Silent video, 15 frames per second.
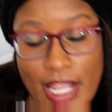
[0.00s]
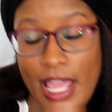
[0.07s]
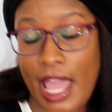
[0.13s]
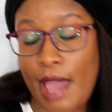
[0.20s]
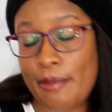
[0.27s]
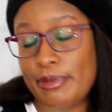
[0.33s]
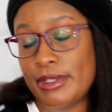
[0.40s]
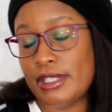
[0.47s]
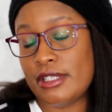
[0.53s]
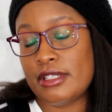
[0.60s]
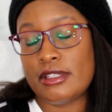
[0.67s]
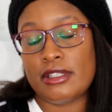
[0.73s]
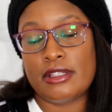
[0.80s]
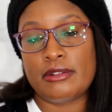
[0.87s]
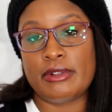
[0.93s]

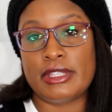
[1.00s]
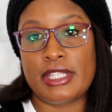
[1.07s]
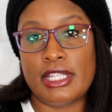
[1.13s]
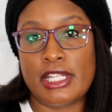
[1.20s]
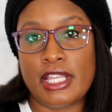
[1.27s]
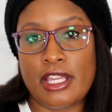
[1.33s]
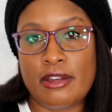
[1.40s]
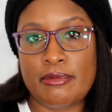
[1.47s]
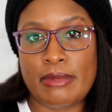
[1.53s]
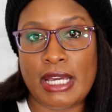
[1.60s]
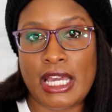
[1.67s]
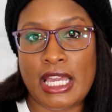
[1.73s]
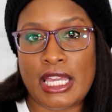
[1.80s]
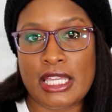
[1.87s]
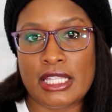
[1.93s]
happen with any of
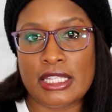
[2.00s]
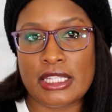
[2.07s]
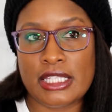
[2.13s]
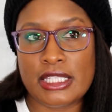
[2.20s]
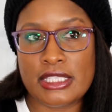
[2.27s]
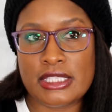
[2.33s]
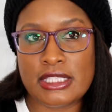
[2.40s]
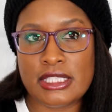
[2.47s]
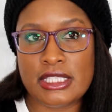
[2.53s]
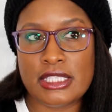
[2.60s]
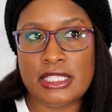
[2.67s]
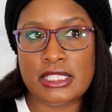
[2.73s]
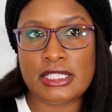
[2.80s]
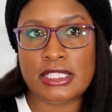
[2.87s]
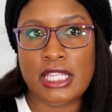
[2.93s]
my
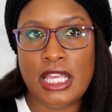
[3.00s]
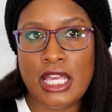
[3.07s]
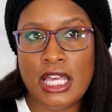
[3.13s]
lenses